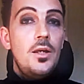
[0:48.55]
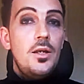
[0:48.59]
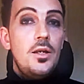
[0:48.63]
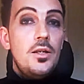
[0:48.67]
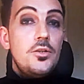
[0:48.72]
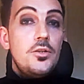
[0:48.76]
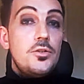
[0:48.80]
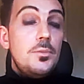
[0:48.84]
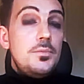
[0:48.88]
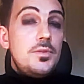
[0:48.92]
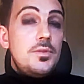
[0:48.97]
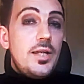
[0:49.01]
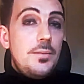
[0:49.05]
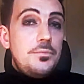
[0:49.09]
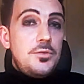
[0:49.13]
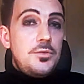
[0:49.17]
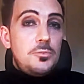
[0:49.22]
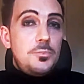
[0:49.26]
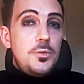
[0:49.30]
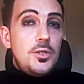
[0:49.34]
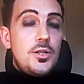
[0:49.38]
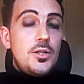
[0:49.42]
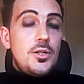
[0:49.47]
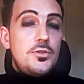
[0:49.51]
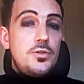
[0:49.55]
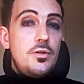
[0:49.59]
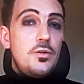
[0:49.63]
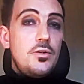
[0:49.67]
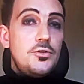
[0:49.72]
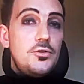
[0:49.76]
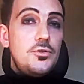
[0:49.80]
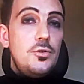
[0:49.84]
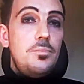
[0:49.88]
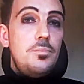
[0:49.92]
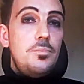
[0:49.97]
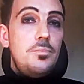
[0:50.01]
Sometimes it's because there are
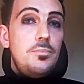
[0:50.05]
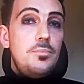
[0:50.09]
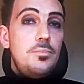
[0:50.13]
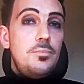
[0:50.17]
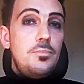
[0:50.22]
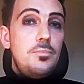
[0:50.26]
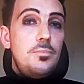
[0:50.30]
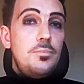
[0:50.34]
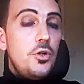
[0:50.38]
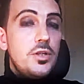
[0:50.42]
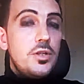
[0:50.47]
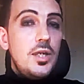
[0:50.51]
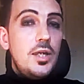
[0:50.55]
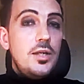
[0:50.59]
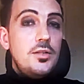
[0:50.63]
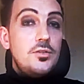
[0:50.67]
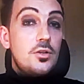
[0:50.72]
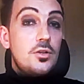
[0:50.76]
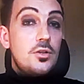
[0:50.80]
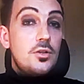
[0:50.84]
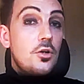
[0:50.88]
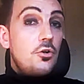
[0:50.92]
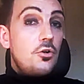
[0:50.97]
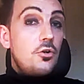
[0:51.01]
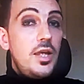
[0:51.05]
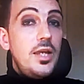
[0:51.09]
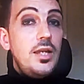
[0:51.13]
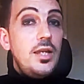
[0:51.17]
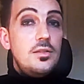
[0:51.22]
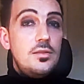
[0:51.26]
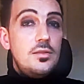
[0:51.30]
some people working to create